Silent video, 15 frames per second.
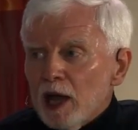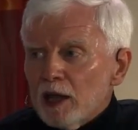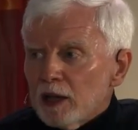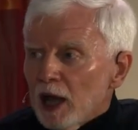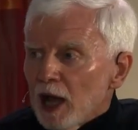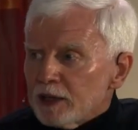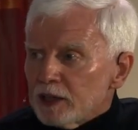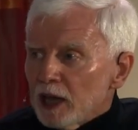I,
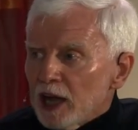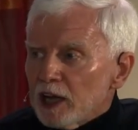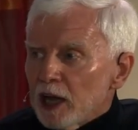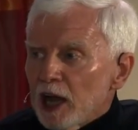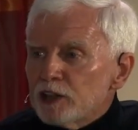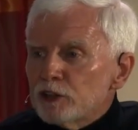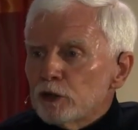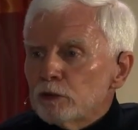
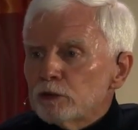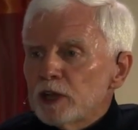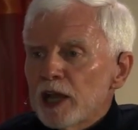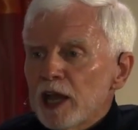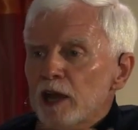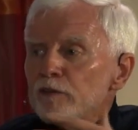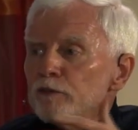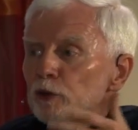I, I, don't
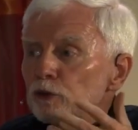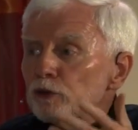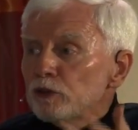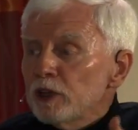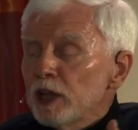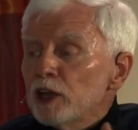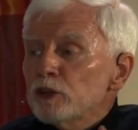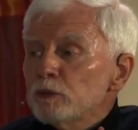have those
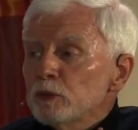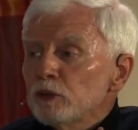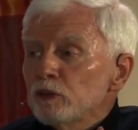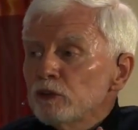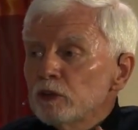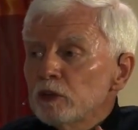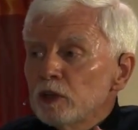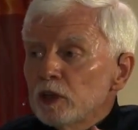
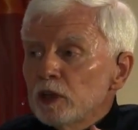attachments.